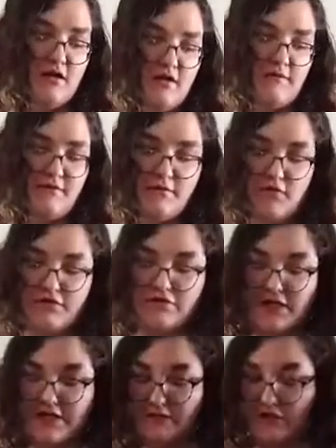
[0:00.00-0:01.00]
For
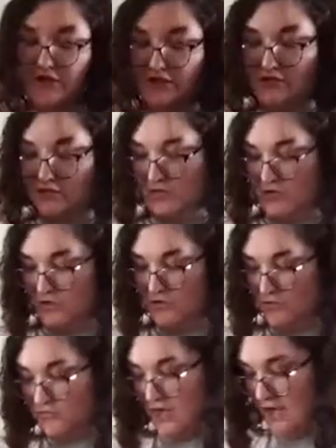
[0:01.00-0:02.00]
transpiration, you could just do
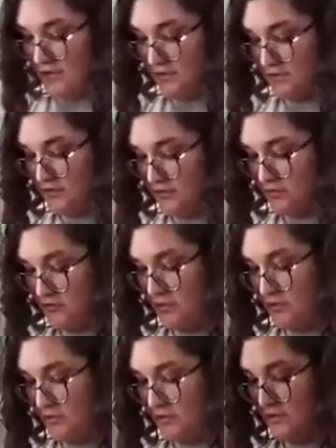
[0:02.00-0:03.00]
grass or a tree,
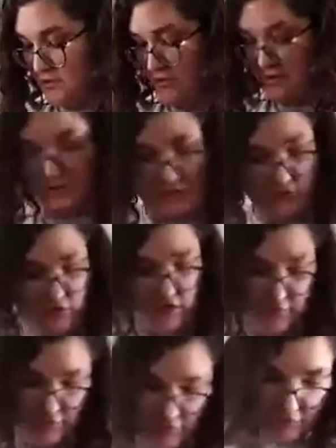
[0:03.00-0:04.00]
or you could
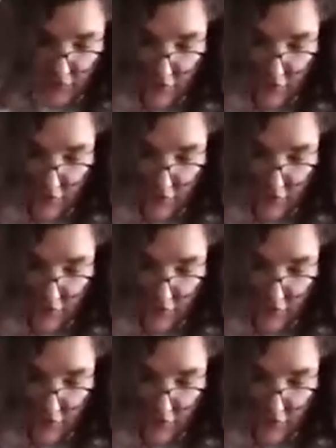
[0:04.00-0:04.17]
even use your